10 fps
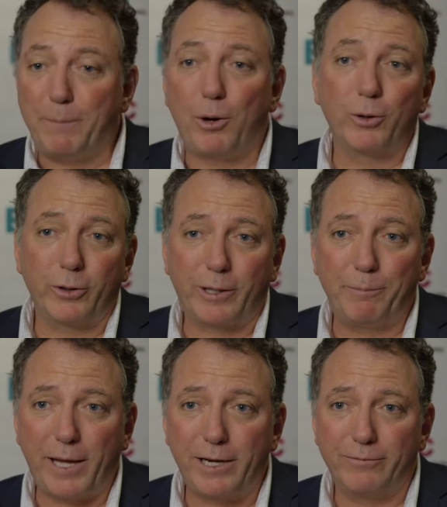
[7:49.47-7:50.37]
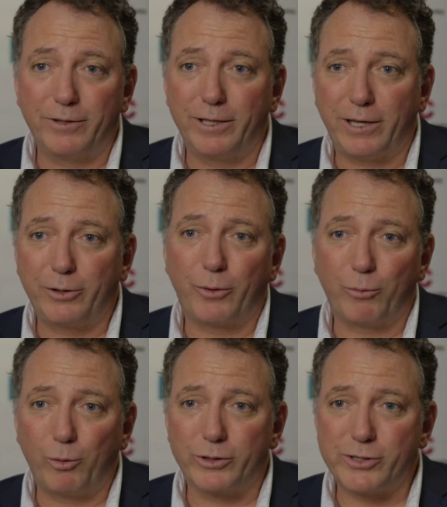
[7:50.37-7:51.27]
poker competitively. I go to
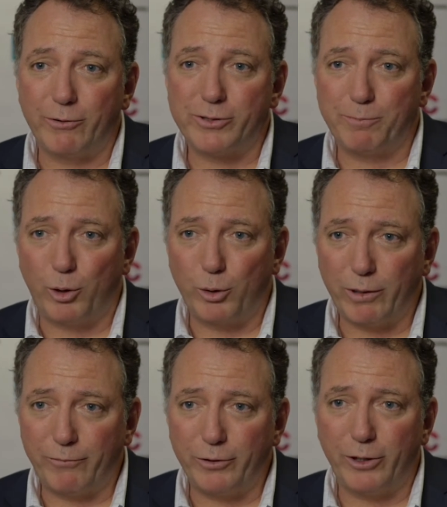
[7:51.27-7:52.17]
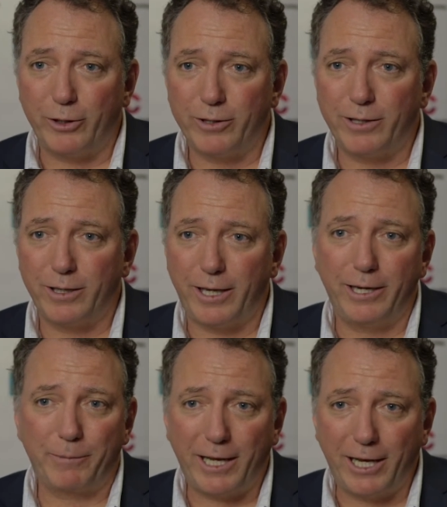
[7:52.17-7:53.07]
the World Series of Poker every year. I
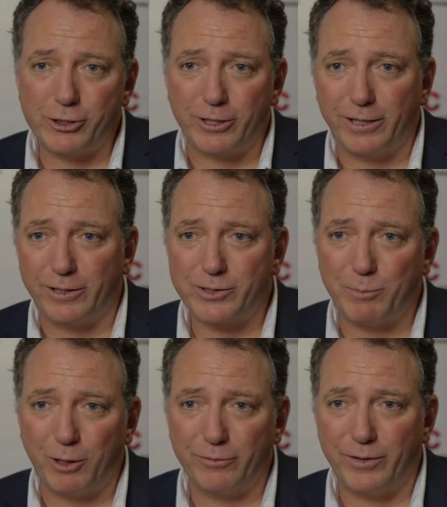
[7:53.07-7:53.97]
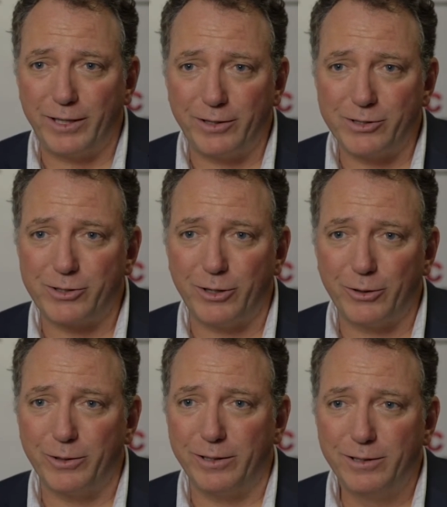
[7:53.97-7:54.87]
ended up cashing in a small event this
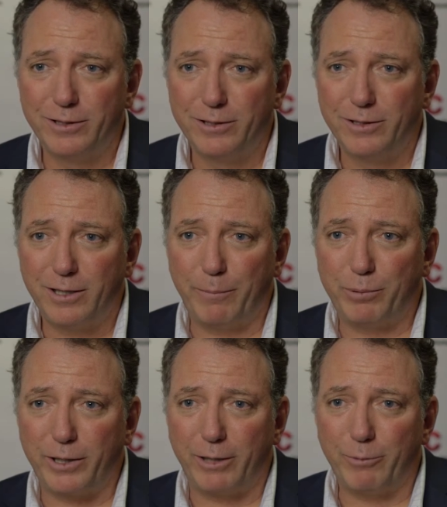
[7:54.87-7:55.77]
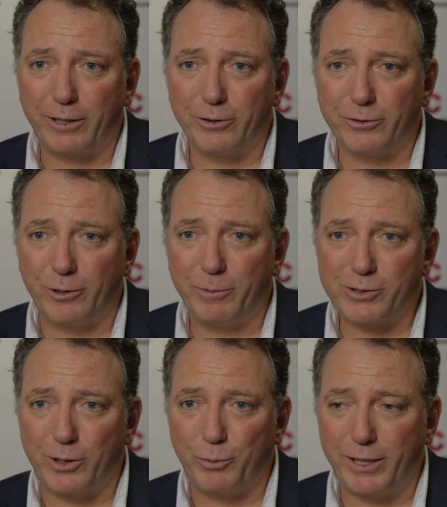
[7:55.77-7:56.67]
year, and I play in regular
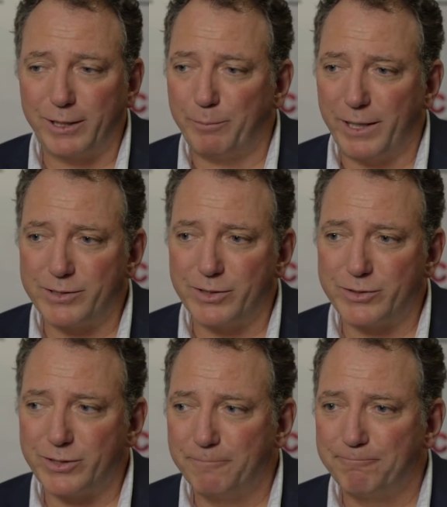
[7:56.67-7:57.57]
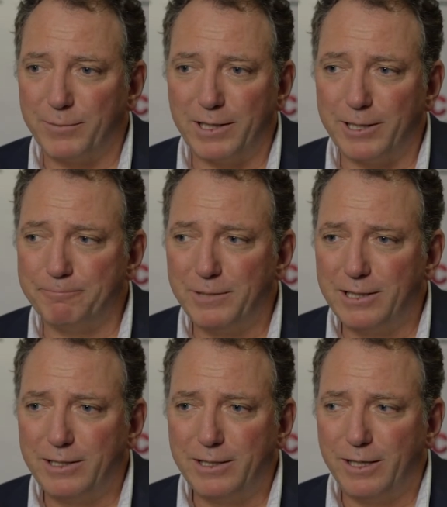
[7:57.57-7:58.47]
tournaments on a weekly basis.
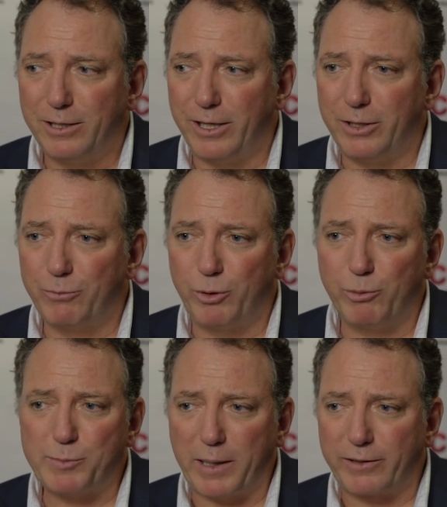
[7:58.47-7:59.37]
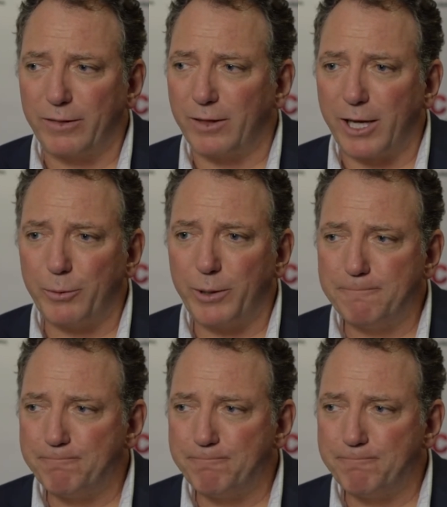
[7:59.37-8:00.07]
With respect to the lottery,